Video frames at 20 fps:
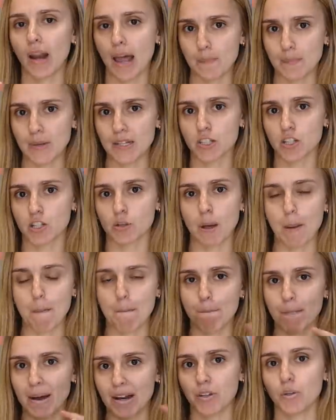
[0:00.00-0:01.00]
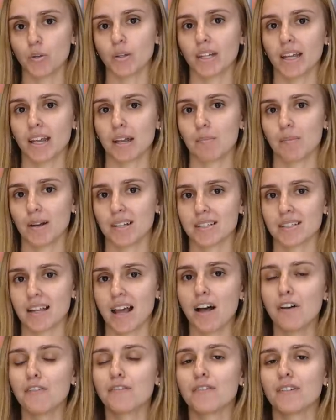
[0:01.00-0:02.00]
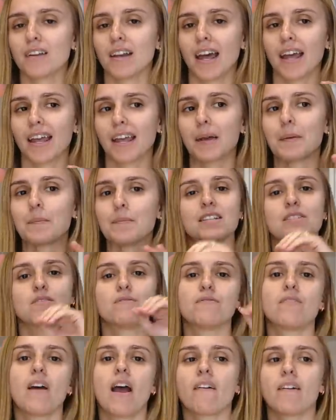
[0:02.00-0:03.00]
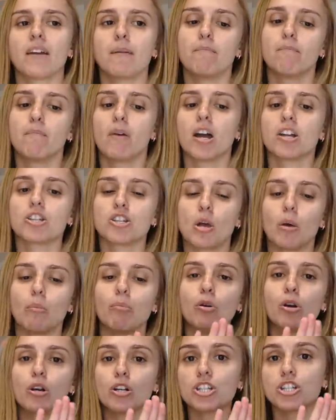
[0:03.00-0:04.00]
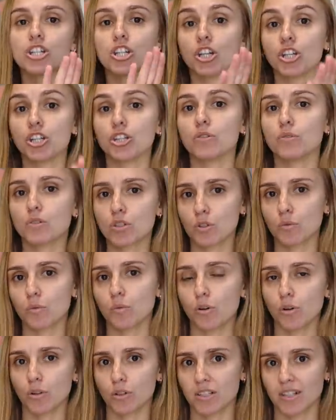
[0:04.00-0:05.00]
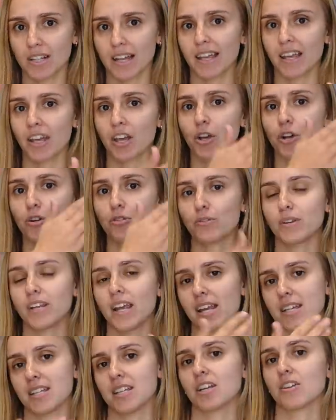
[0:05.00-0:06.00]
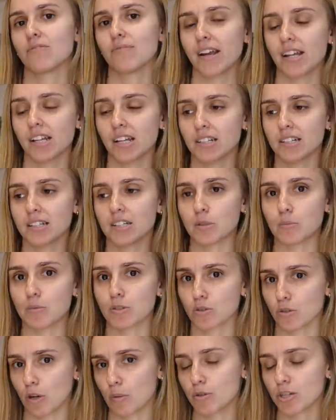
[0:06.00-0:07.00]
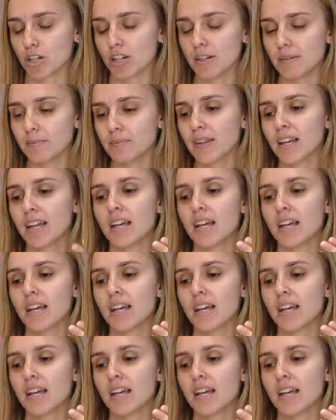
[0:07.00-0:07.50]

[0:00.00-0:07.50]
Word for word: let me do it manually myself. Like, it's very much pushing you towards like creating a regular subscription.